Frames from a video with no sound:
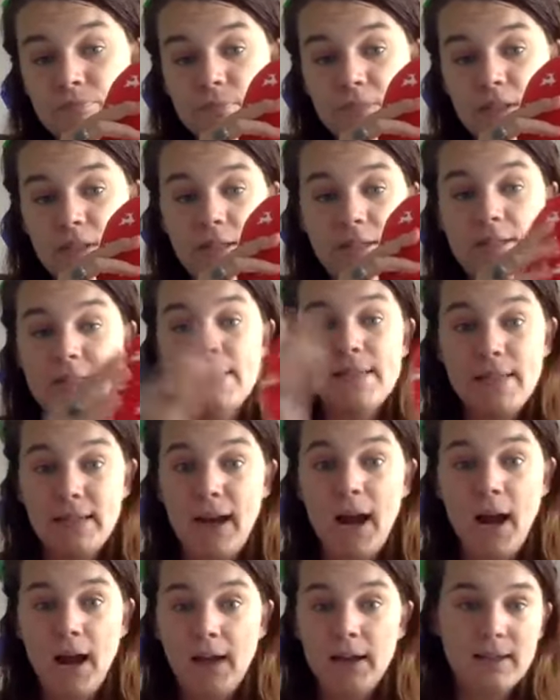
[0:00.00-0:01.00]
It didn't get
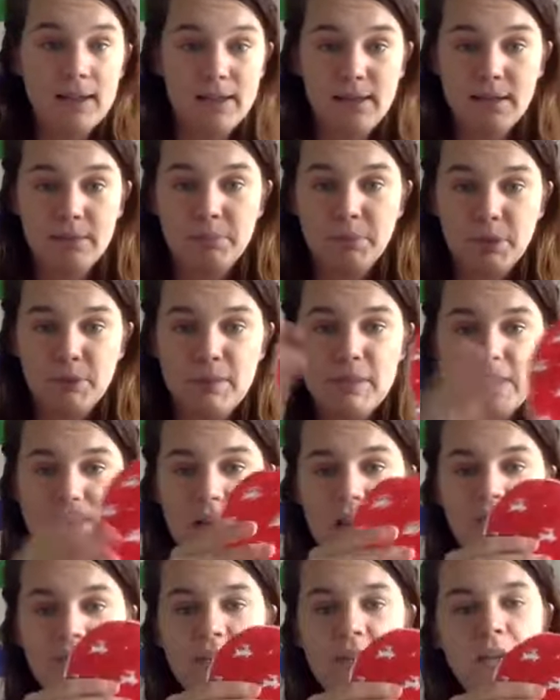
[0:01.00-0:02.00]
hot, like I didn't burn
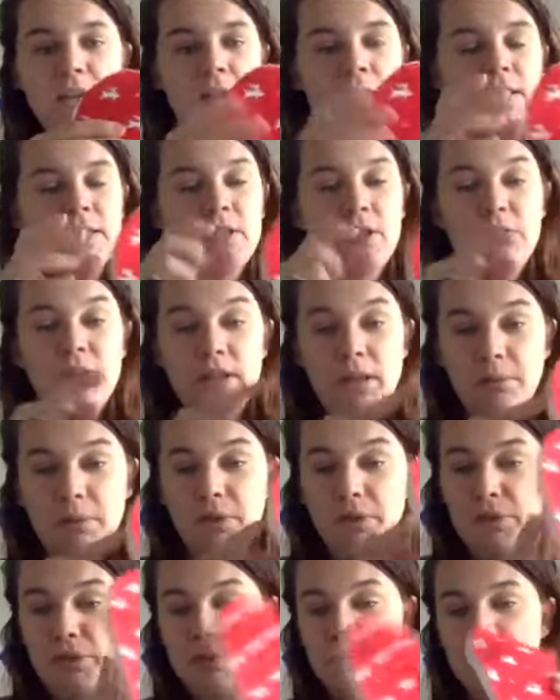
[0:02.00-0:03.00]
myself. So then I put a
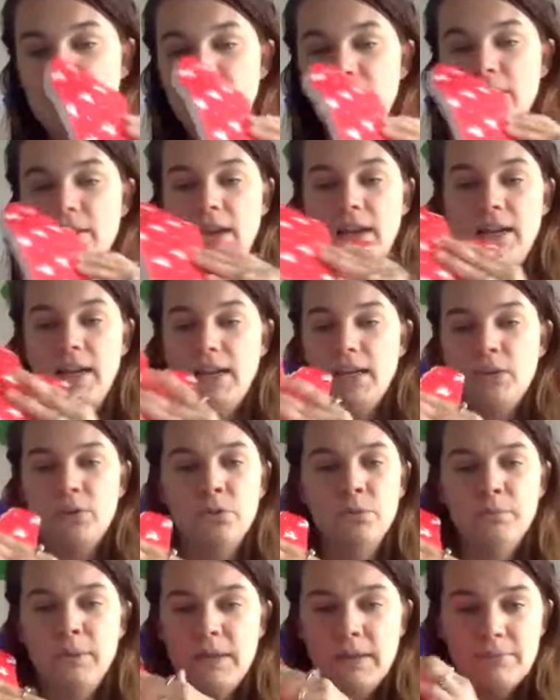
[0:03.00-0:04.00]
third layer and I can hold
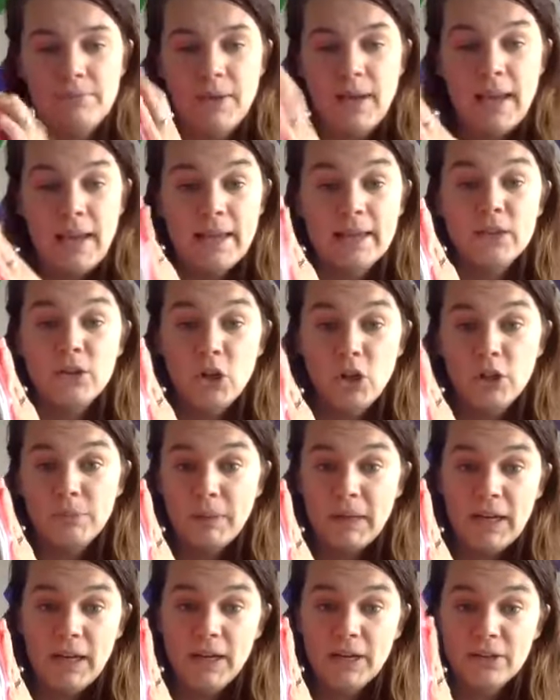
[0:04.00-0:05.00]
my hand on
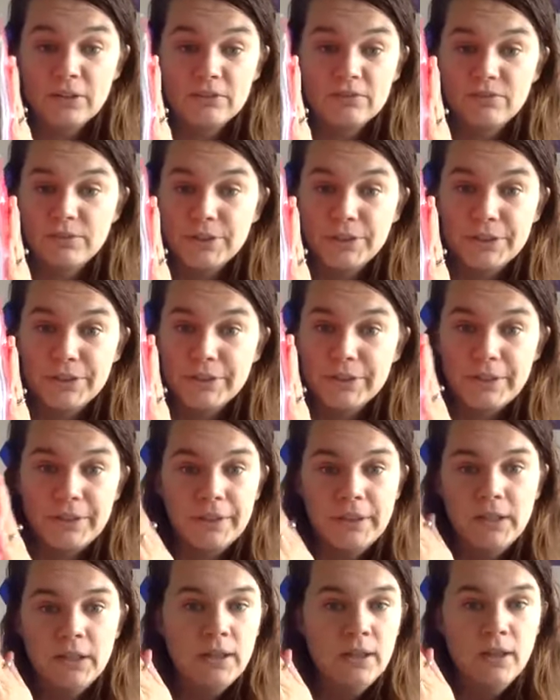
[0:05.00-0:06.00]
my iron for a good
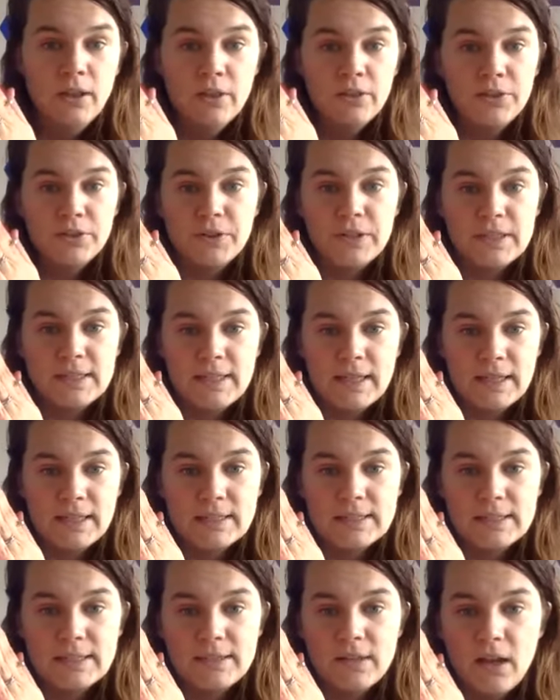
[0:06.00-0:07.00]
30
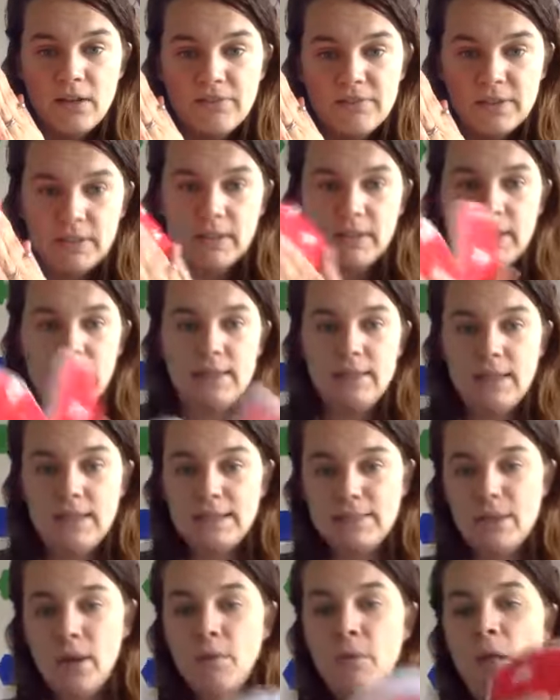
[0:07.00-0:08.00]
seconds and not feel anything.
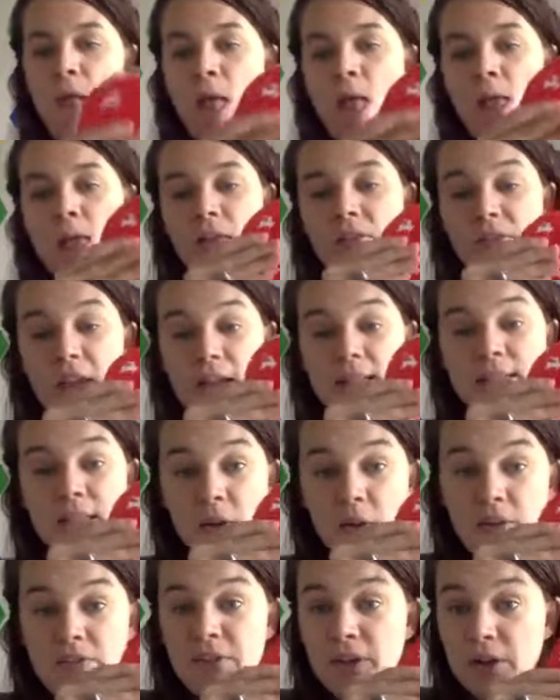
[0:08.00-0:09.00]
So that's how
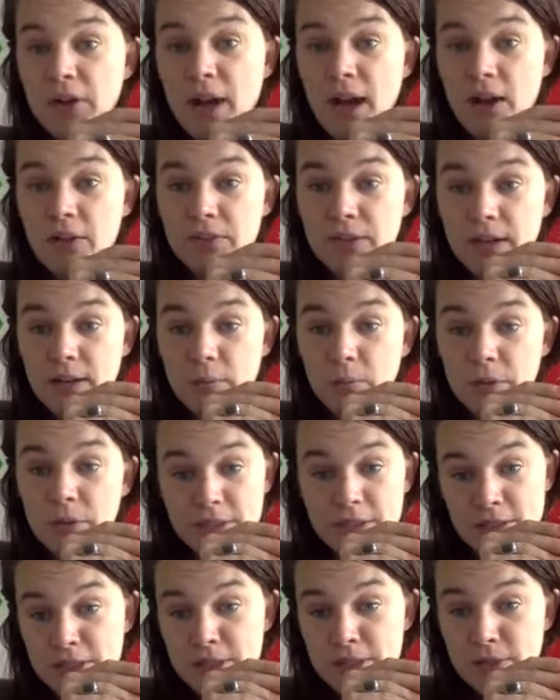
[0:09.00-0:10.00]
I figured out that I wanted
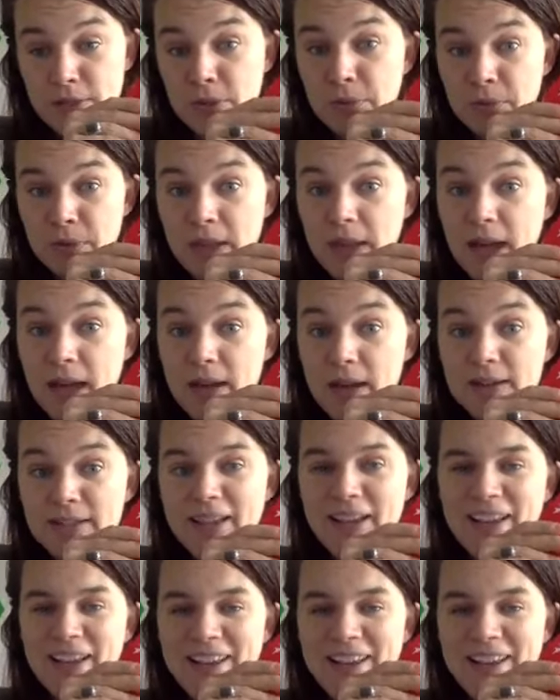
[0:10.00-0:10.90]
to do three layers.